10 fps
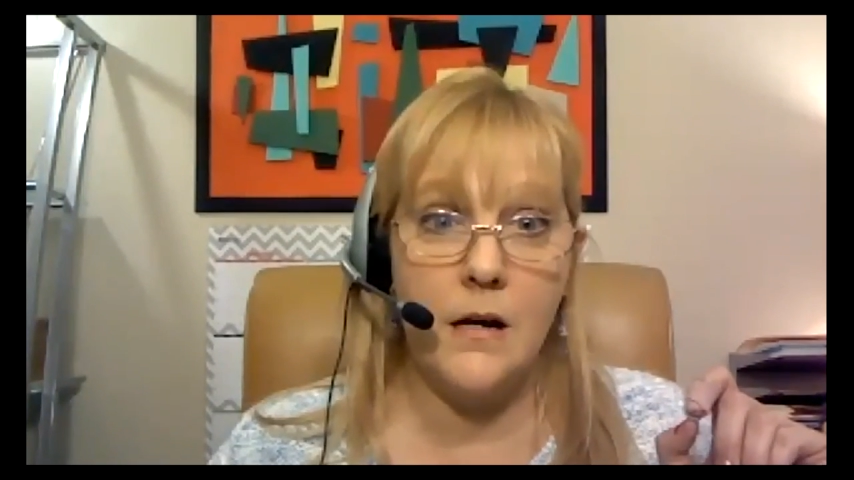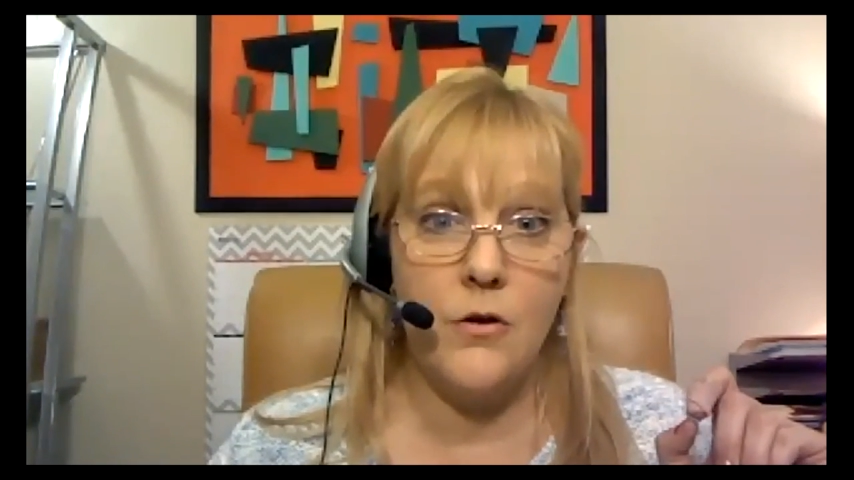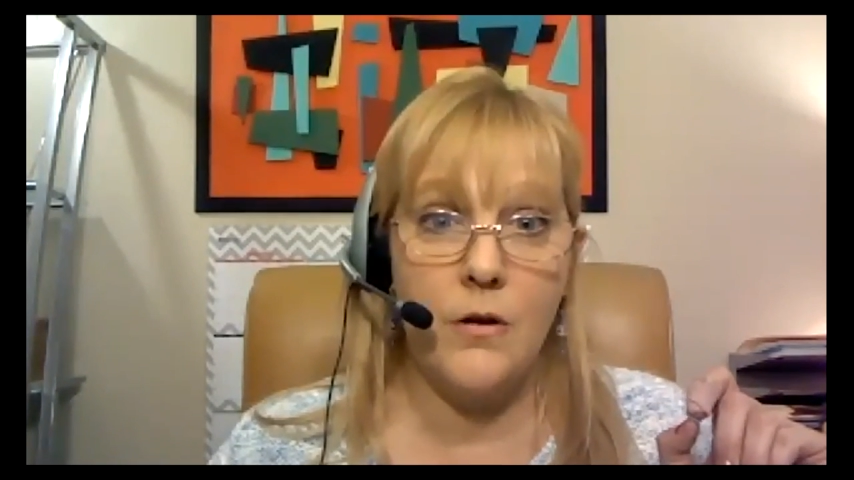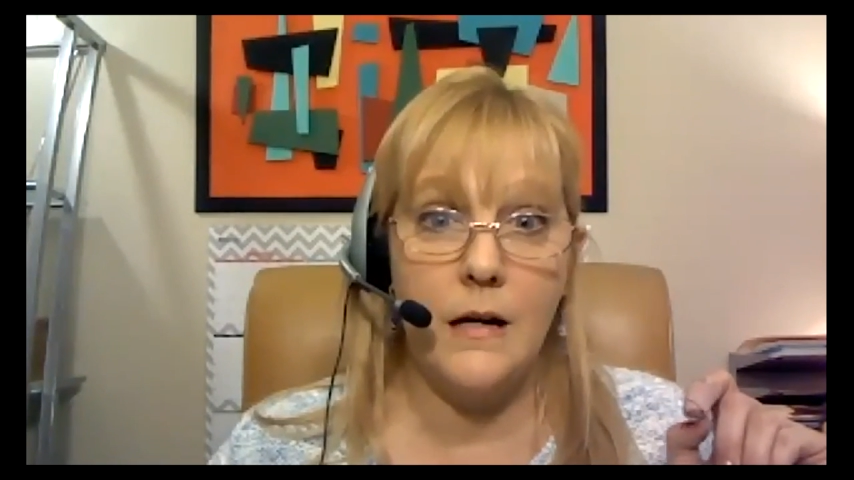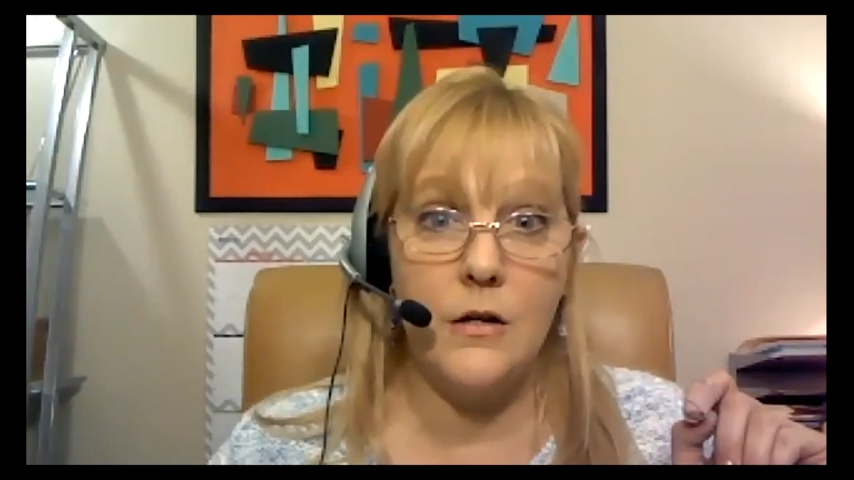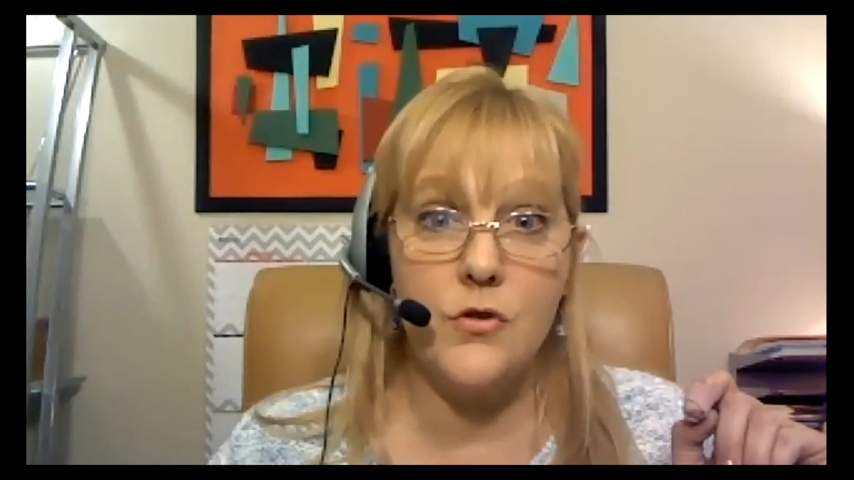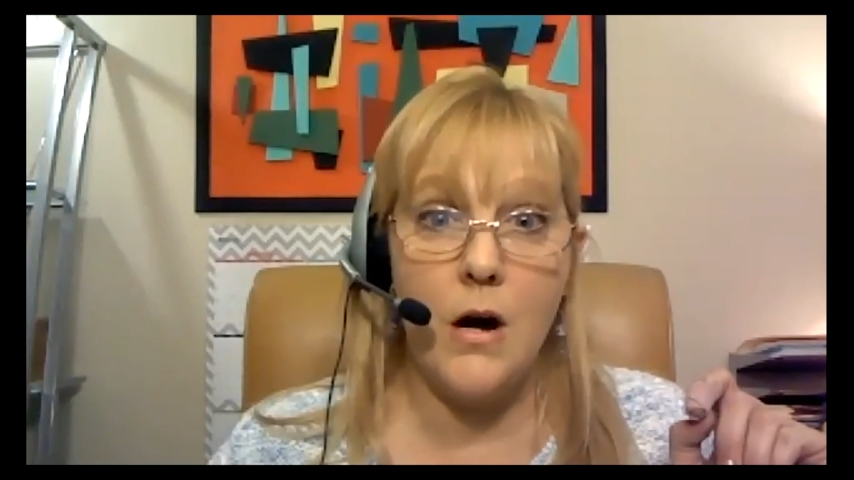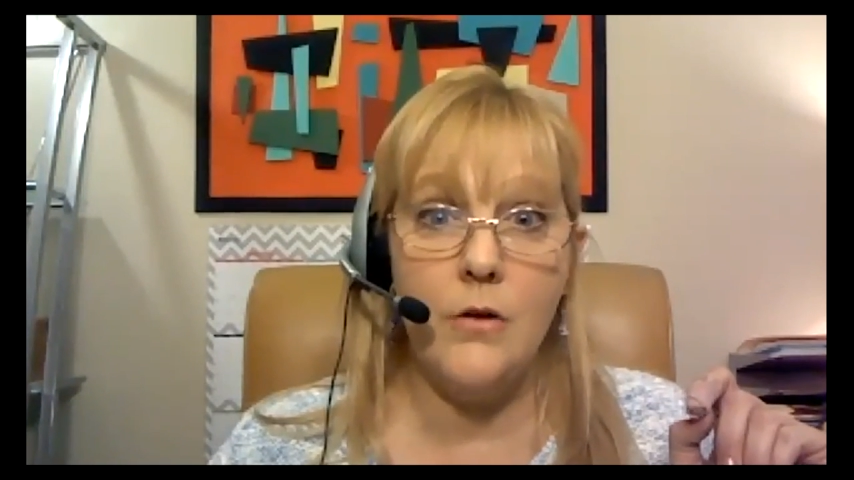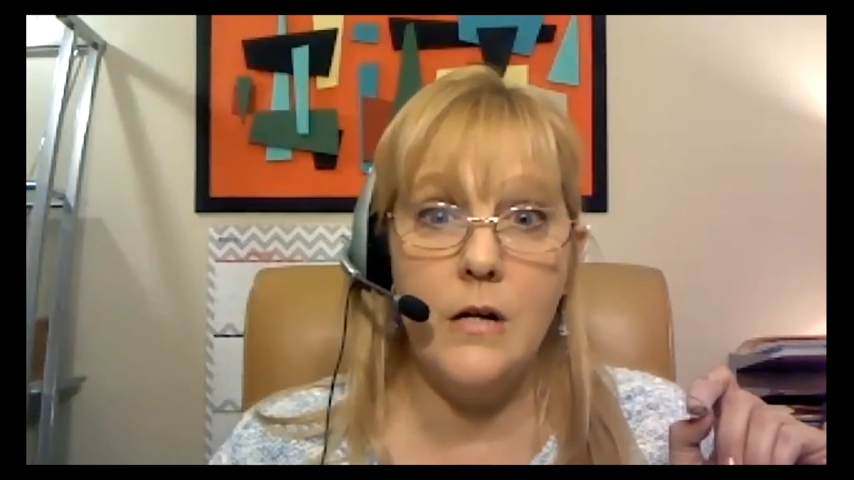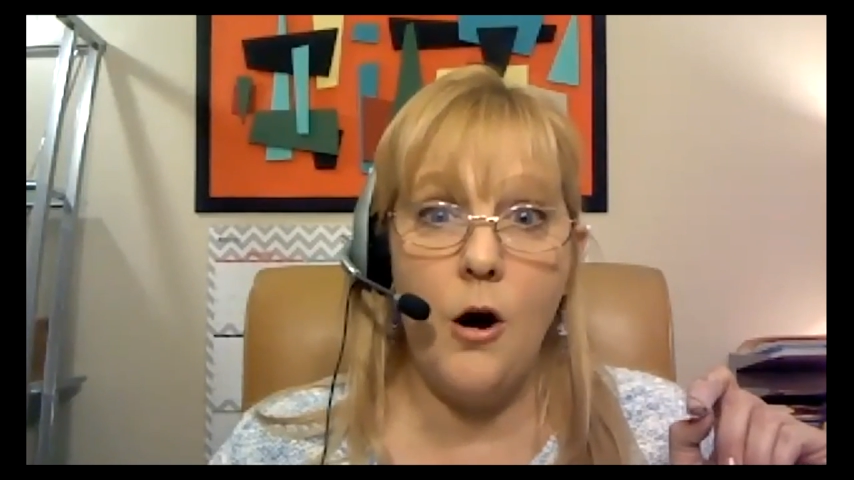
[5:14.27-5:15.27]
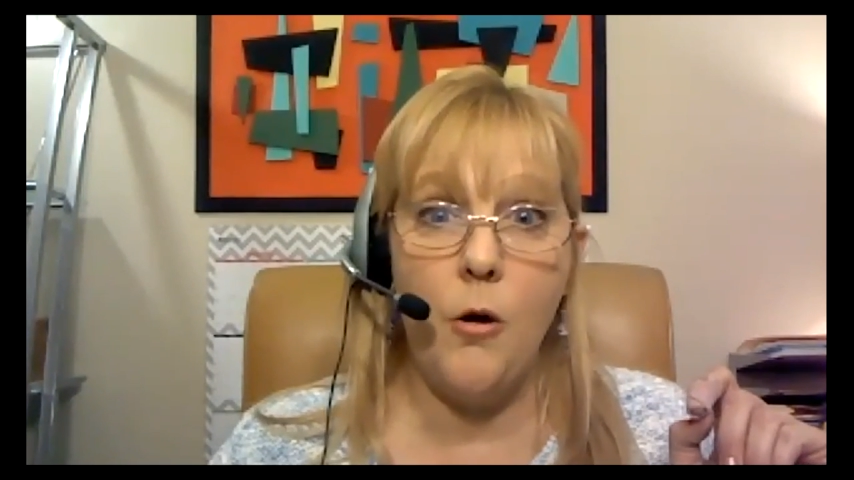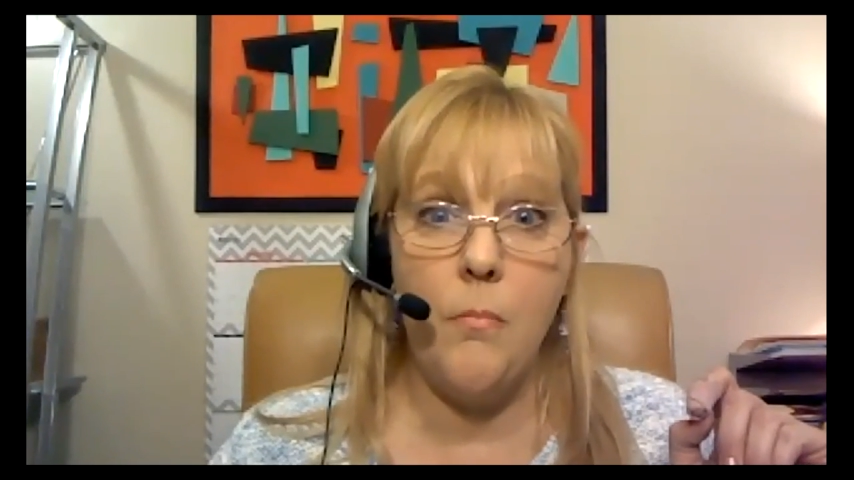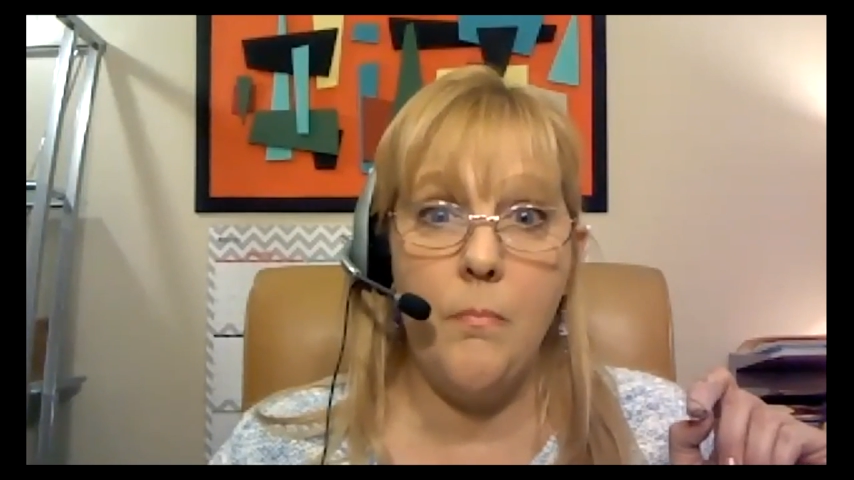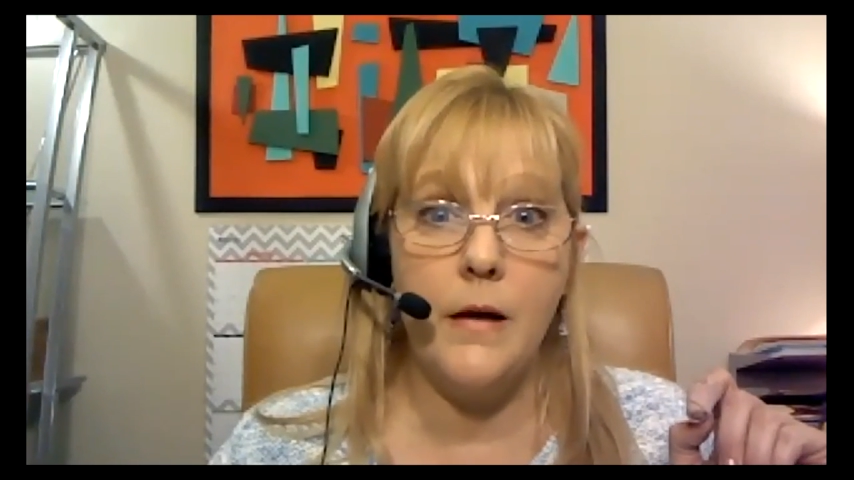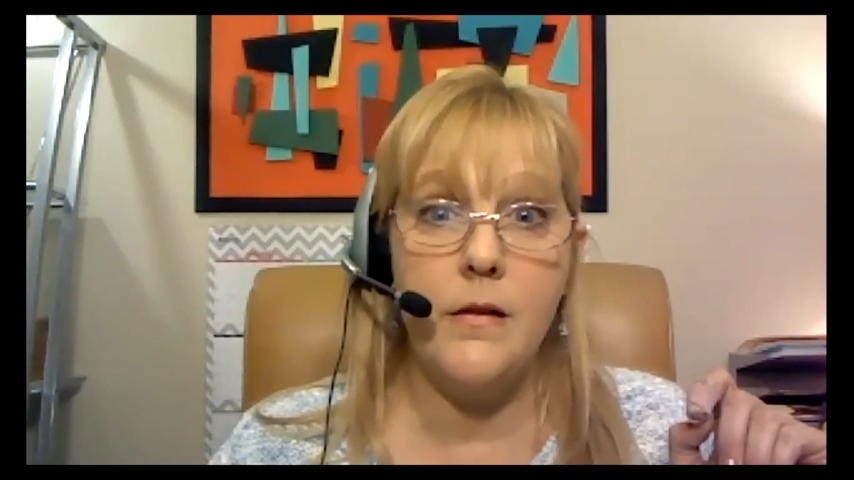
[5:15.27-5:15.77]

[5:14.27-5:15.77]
you're getting drowned out by